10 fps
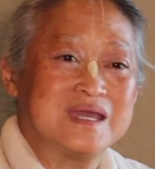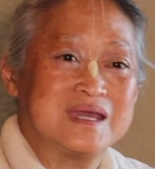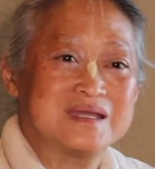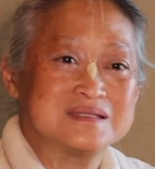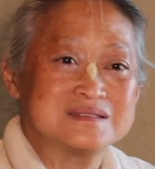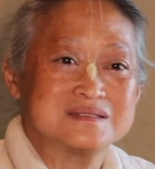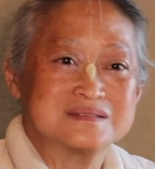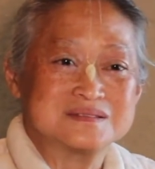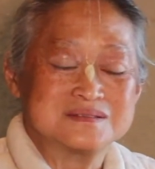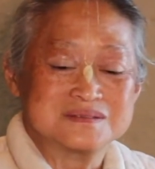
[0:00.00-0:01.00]
And
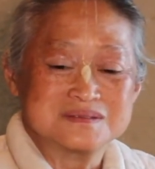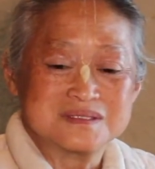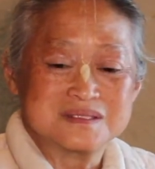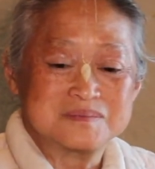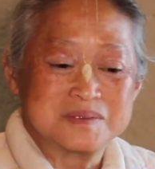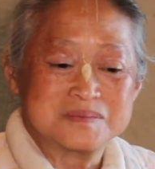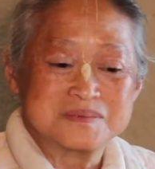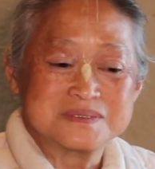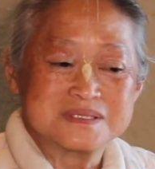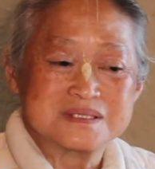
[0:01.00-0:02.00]
so Tita
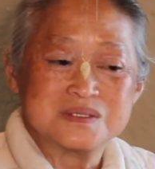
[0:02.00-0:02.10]
Prabhu said,